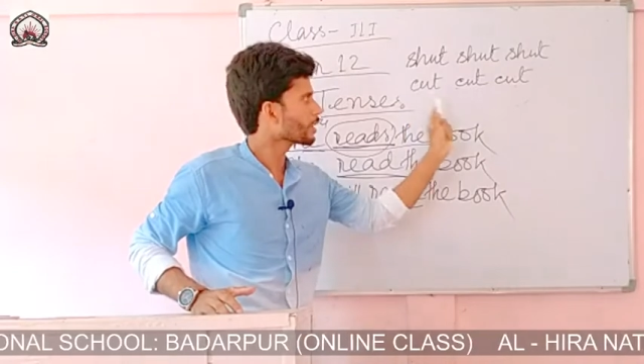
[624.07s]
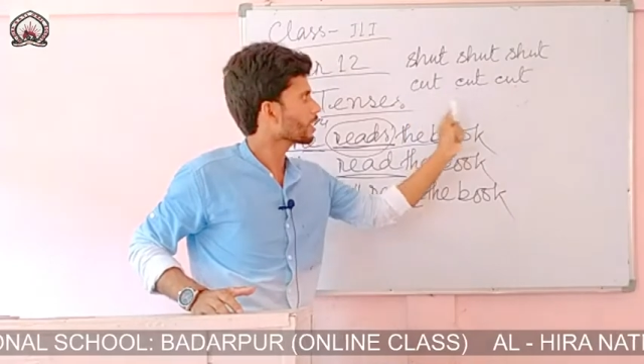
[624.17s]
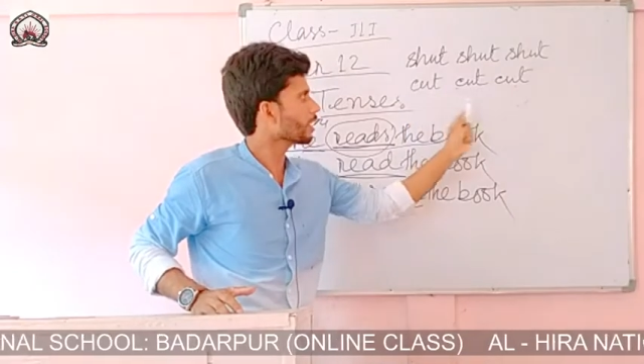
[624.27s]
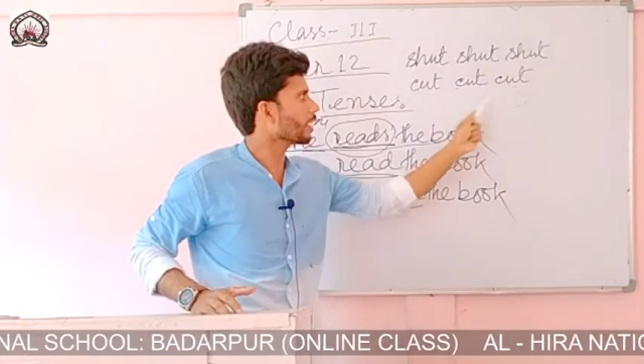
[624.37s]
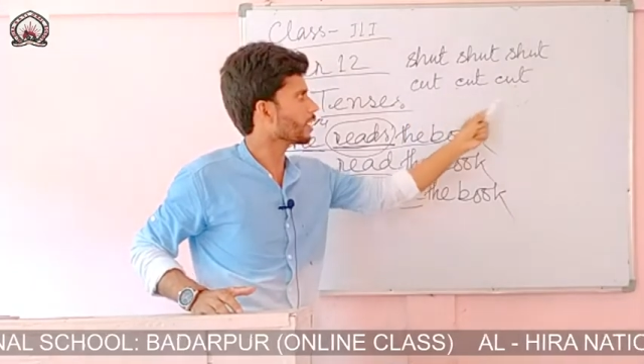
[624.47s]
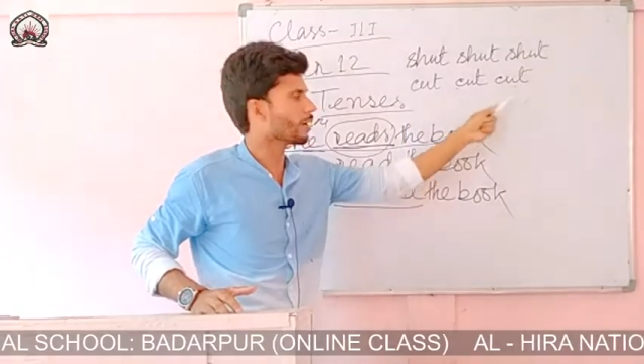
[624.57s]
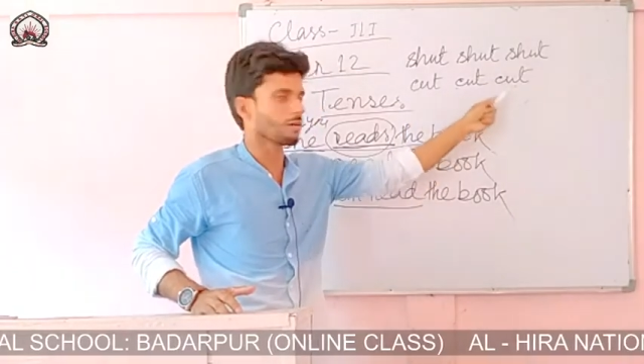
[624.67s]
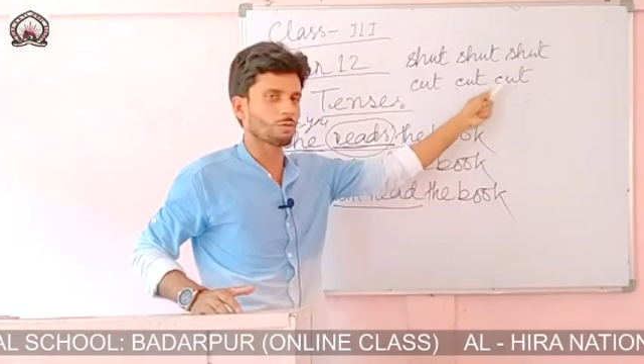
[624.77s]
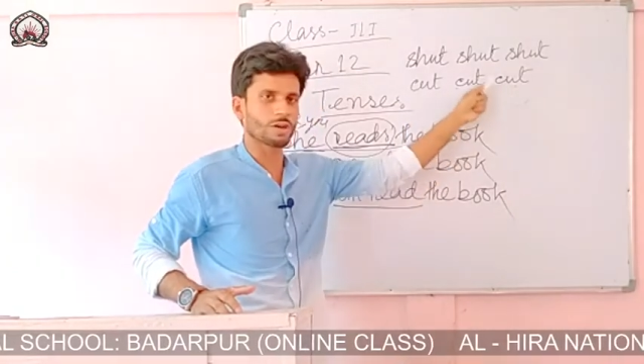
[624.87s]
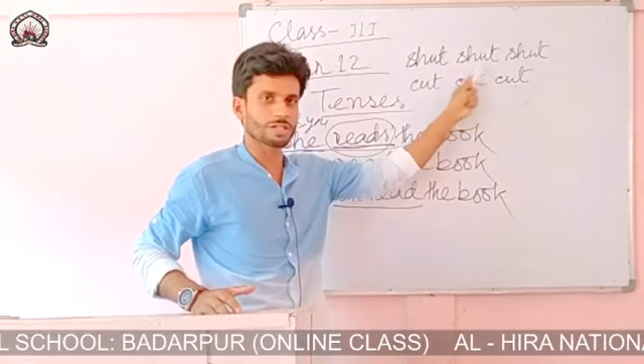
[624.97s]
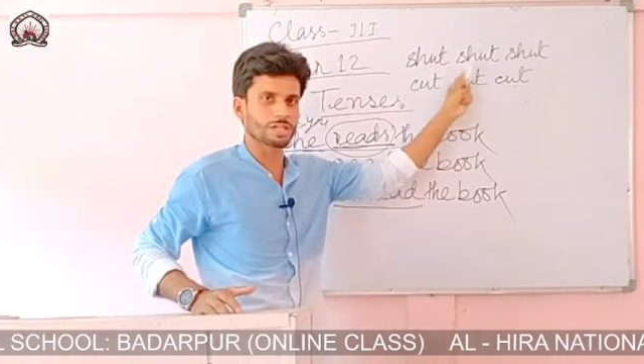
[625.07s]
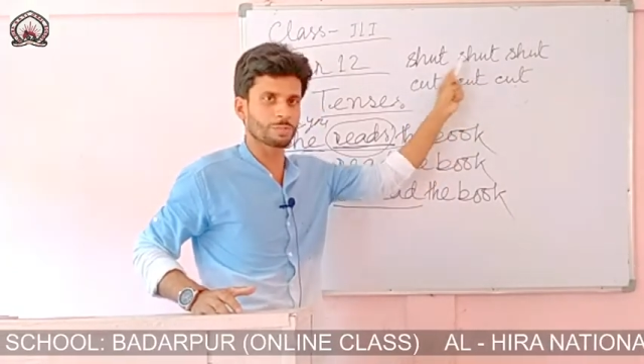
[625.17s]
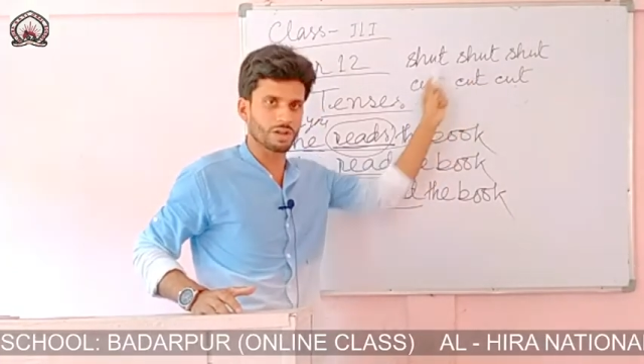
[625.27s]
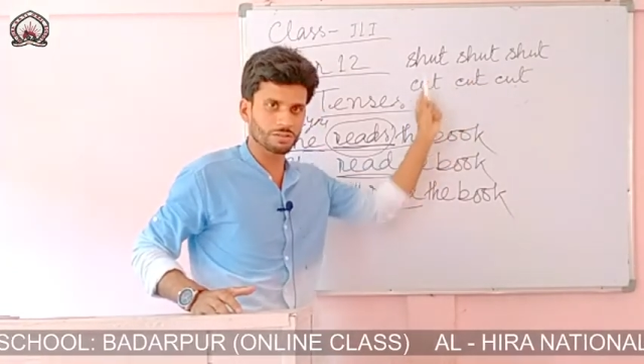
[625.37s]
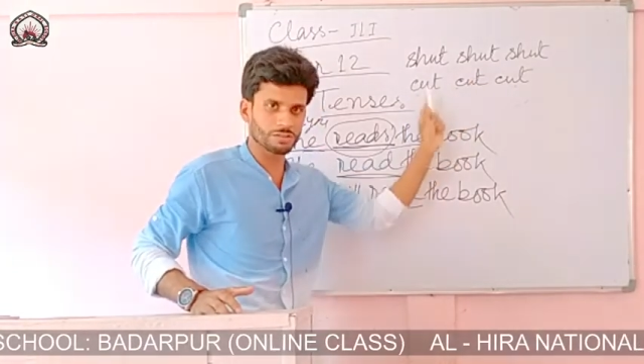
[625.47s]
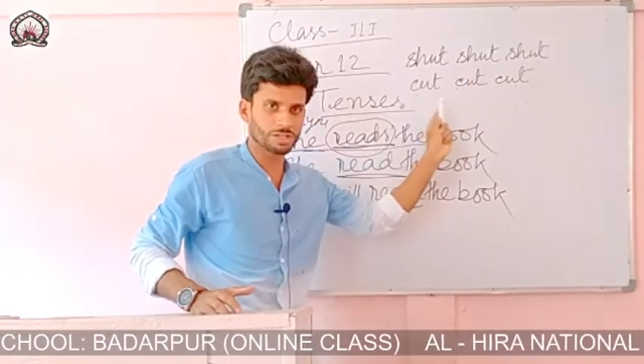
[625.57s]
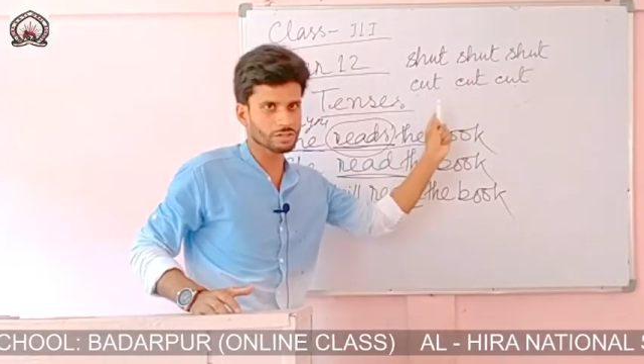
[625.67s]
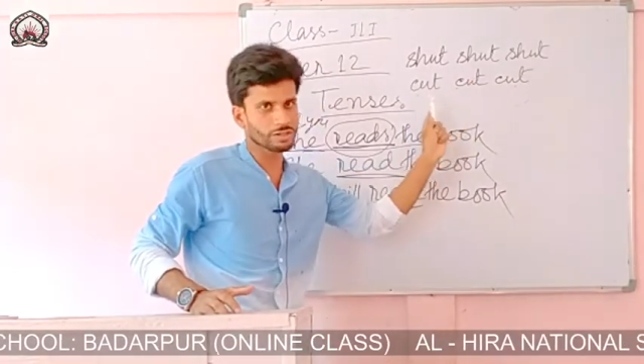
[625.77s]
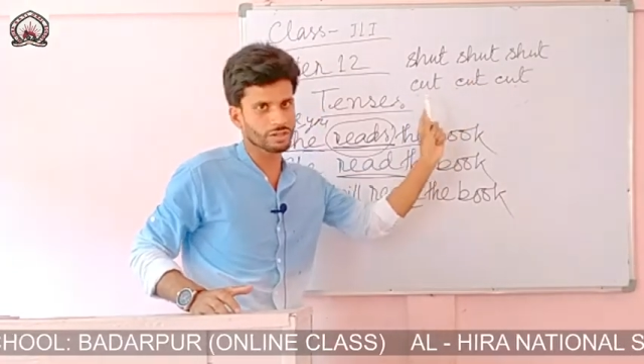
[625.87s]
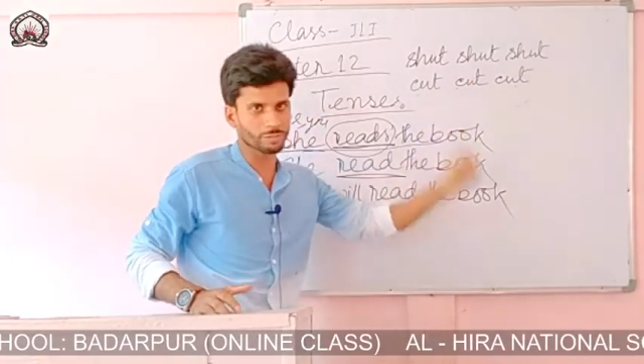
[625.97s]

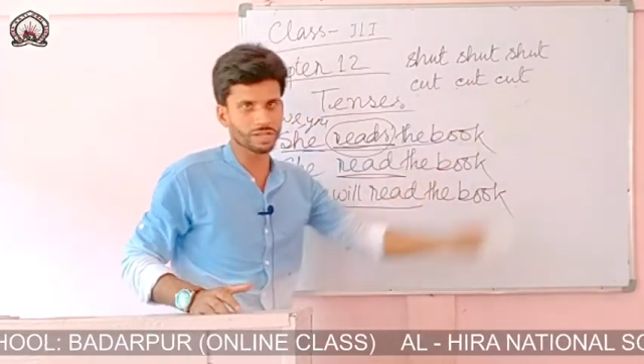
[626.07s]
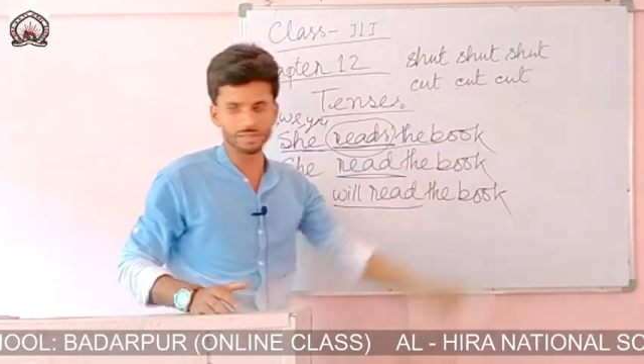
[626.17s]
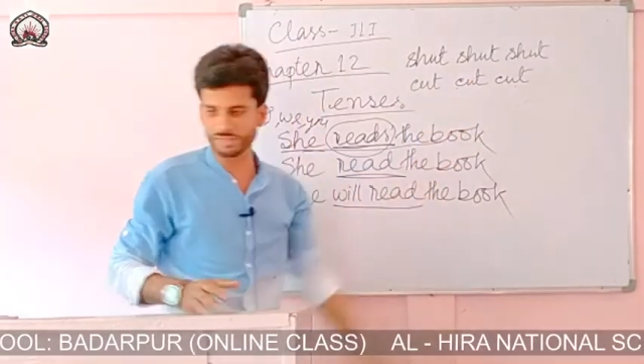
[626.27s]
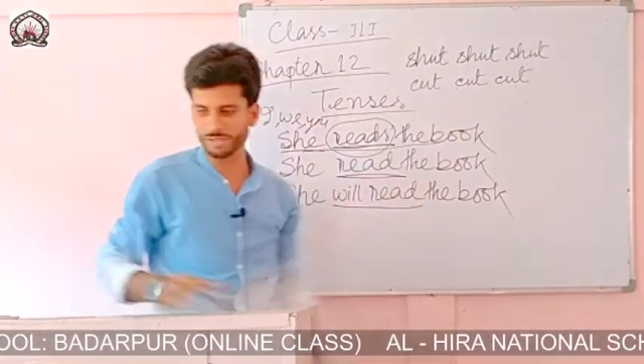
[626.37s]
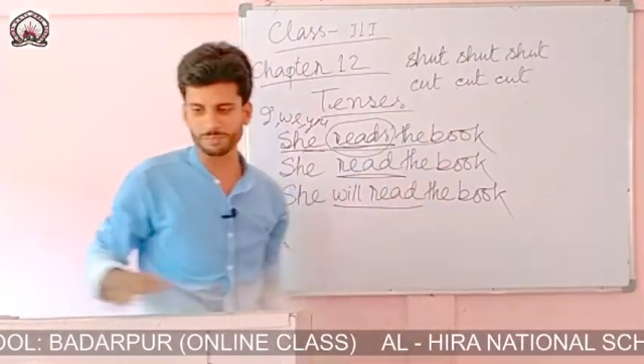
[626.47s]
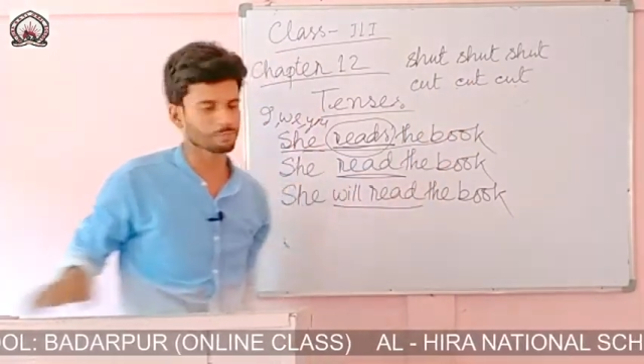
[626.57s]
pronunciation remain the same.